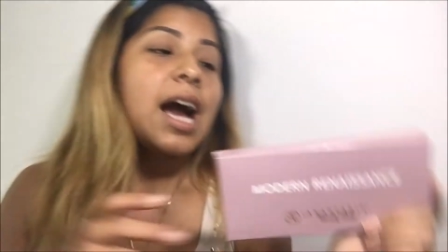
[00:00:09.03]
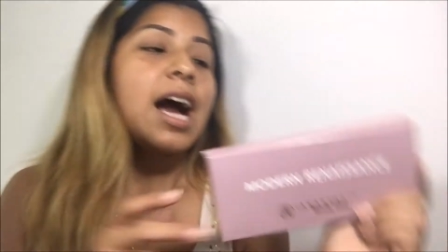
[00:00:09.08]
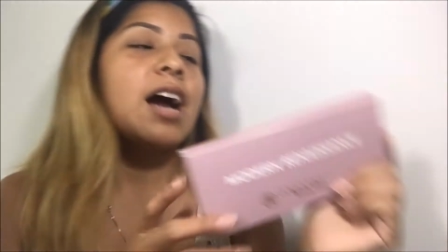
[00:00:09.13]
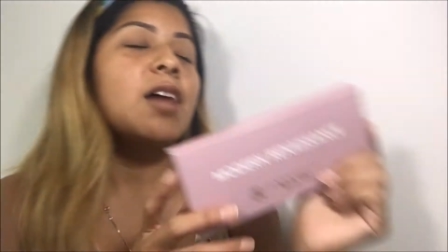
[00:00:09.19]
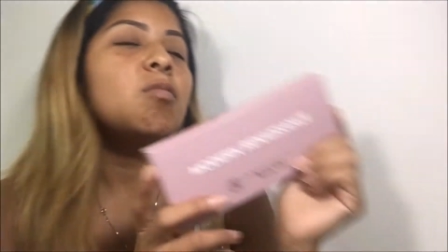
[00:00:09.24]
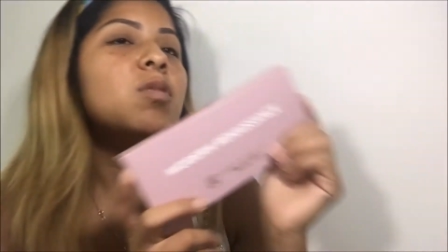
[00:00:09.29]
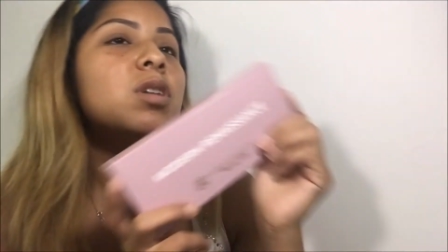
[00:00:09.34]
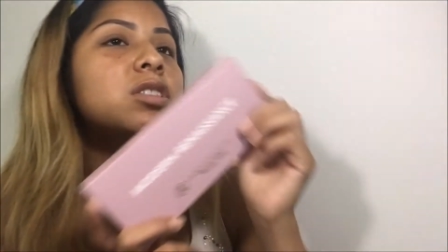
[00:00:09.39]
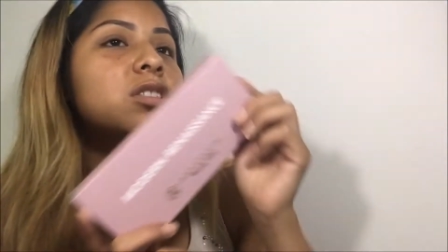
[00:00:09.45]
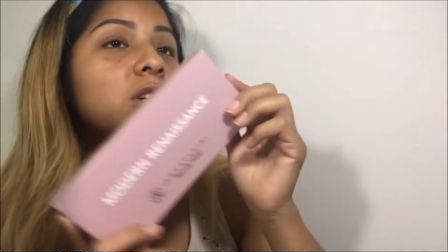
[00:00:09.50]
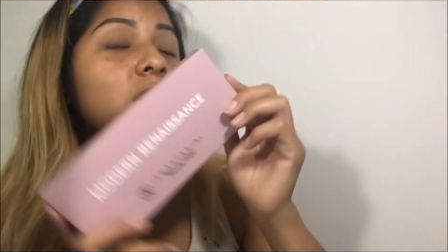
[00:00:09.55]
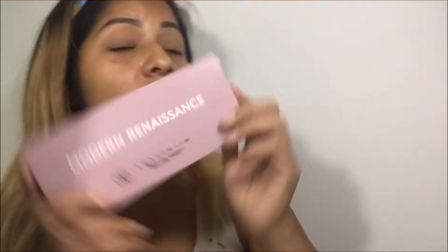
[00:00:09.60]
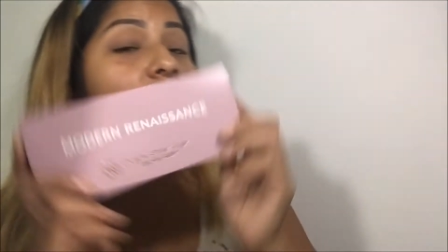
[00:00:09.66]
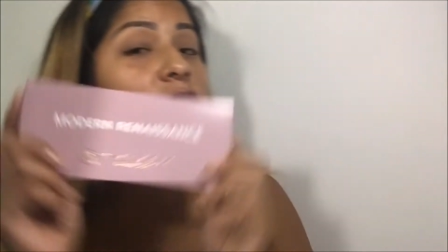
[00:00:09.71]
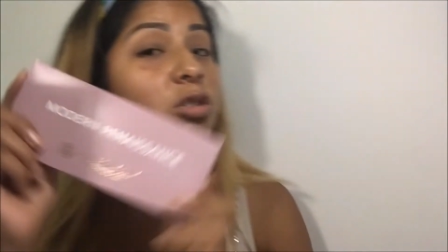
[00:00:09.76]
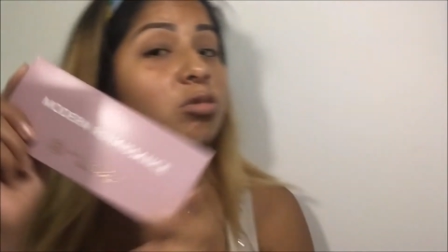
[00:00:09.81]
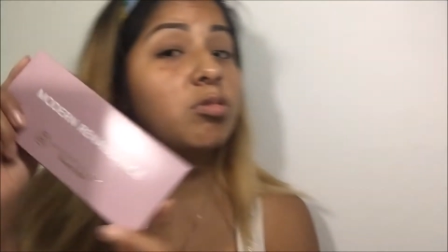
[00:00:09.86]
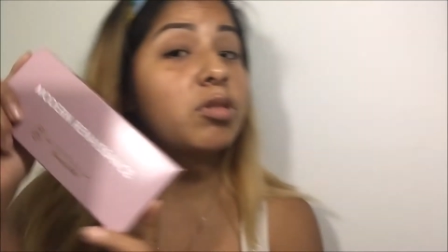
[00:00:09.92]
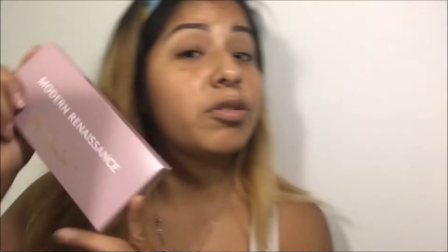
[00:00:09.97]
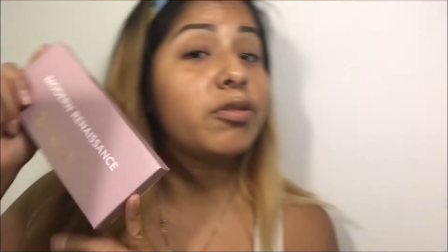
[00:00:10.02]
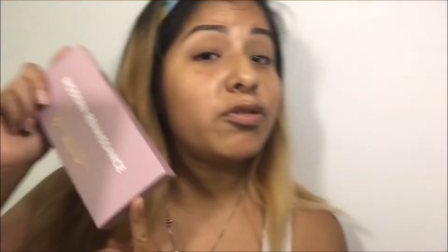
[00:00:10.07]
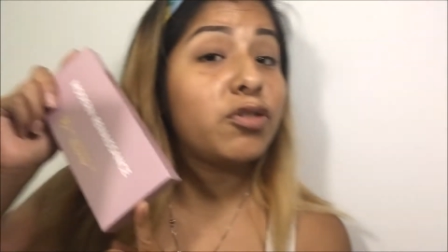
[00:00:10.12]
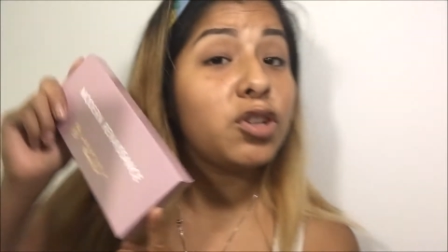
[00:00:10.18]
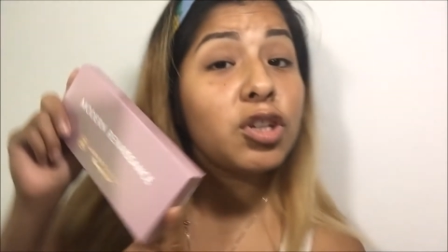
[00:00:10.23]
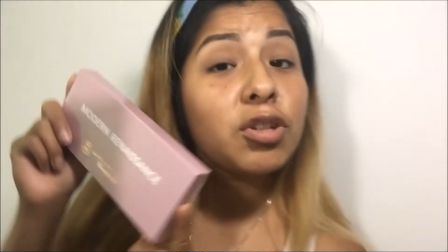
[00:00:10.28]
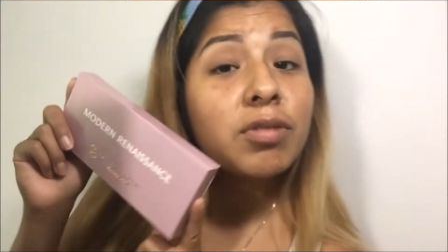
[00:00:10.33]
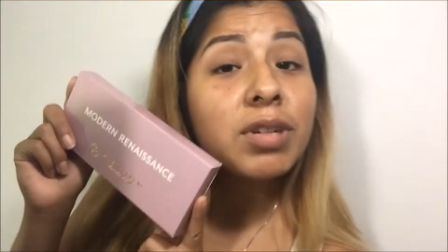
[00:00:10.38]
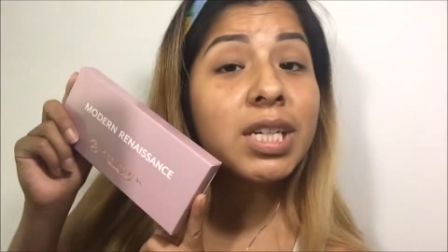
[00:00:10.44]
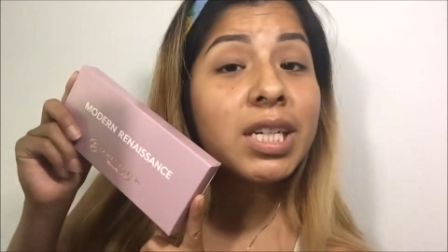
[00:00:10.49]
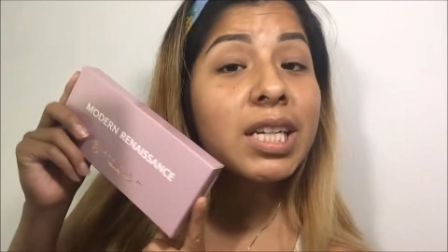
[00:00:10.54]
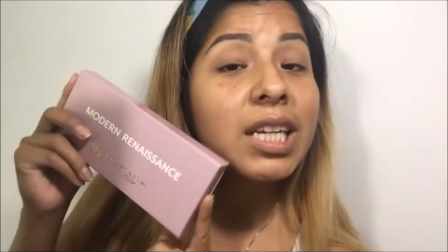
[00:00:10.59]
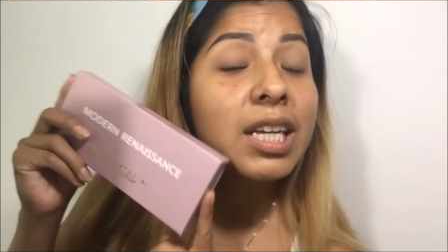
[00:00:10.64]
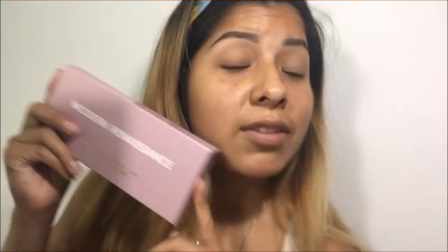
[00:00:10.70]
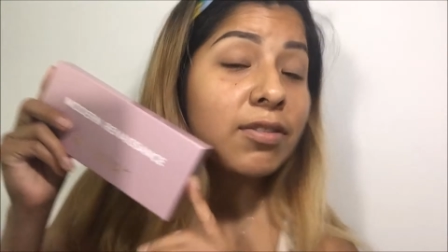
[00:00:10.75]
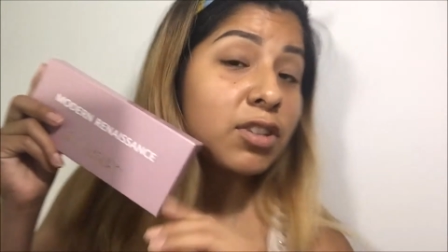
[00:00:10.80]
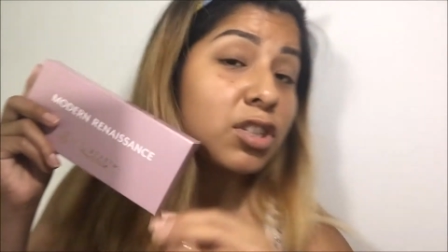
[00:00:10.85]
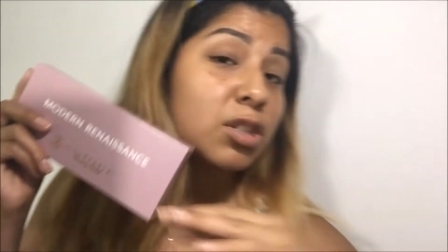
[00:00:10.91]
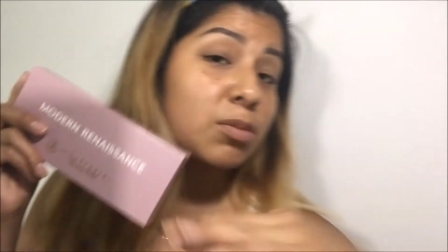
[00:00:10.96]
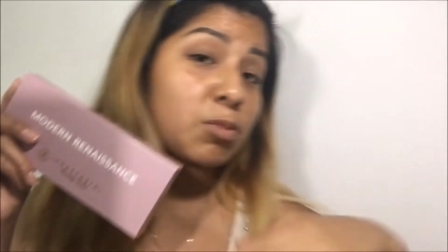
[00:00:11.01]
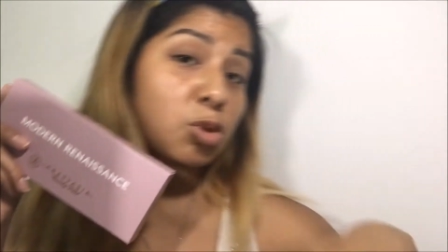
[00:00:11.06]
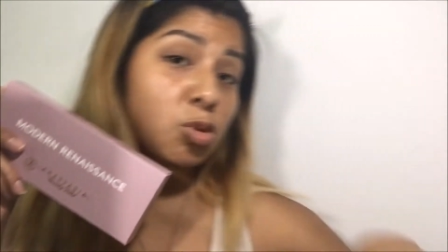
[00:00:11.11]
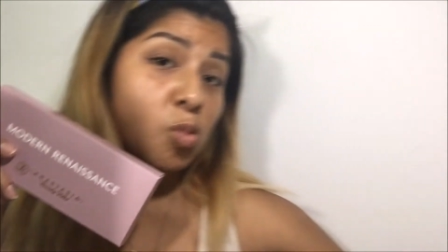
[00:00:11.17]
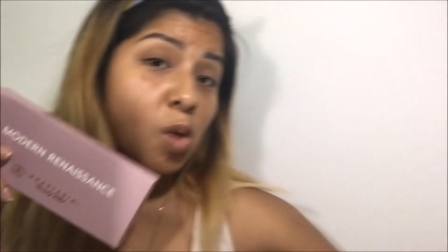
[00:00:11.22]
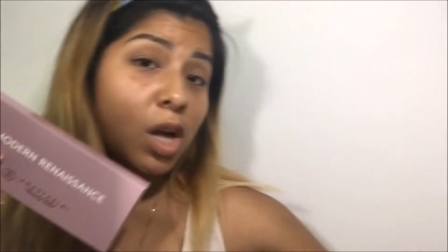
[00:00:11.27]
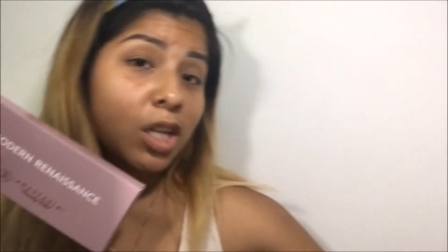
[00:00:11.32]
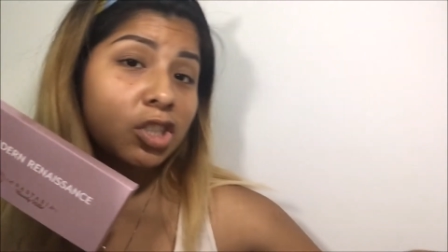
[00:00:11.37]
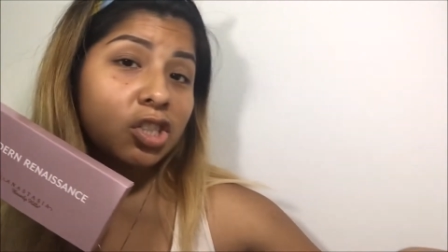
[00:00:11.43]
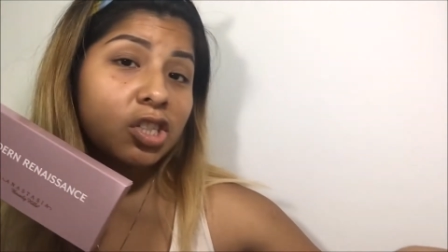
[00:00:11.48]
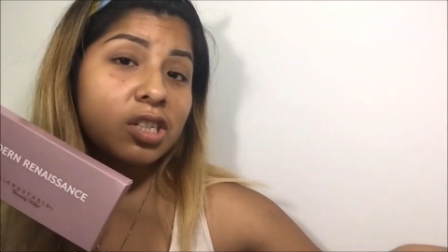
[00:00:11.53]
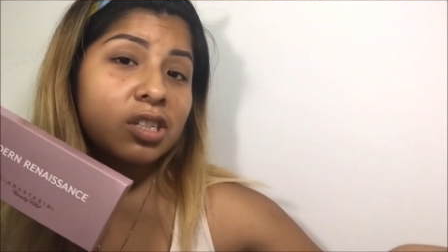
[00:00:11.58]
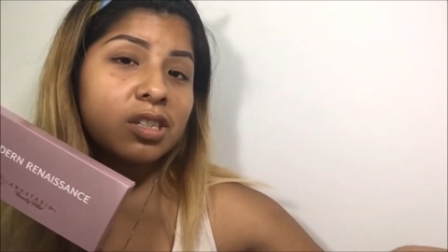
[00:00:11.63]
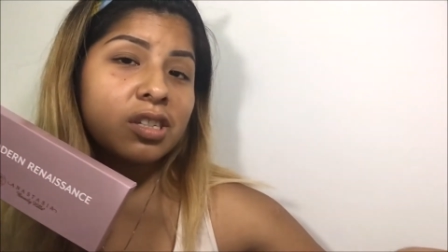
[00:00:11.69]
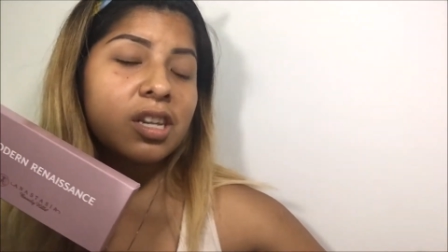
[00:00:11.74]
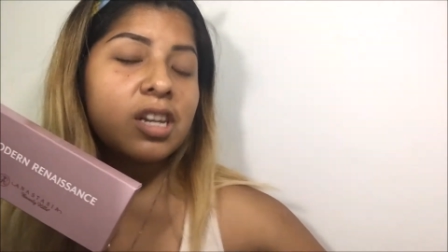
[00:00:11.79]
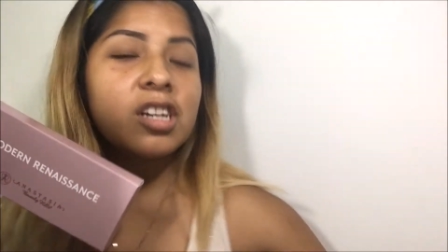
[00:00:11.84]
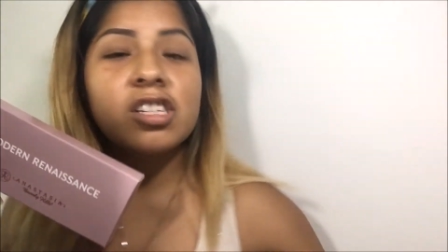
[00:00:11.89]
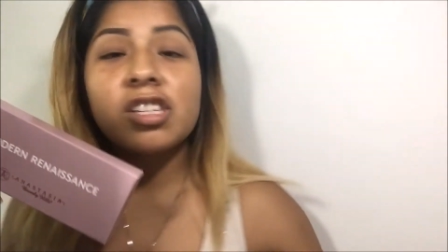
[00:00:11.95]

I want to also review it, give you some swatches.